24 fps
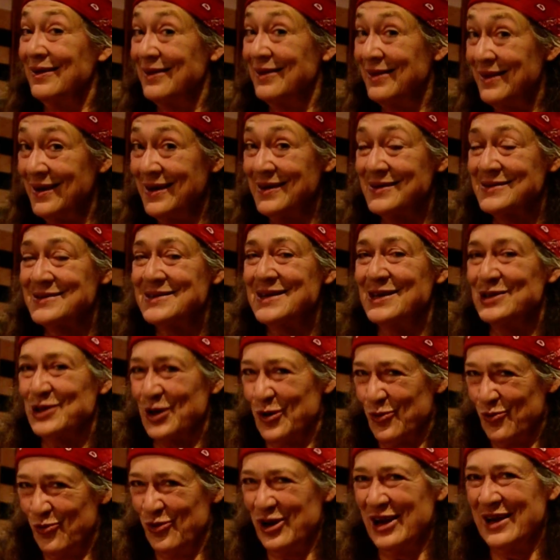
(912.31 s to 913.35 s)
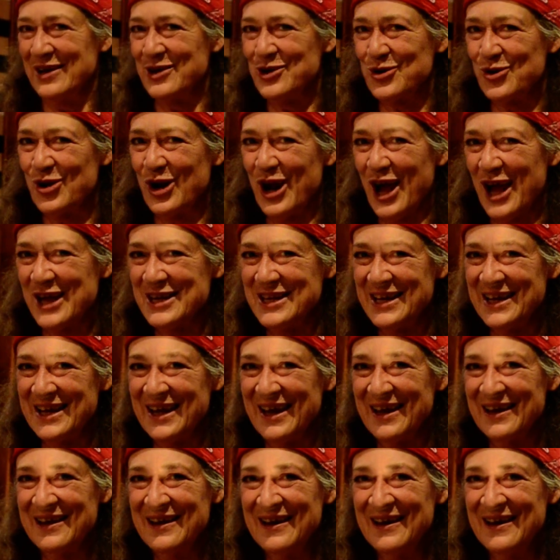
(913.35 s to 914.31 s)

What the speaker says: This is a really good idea.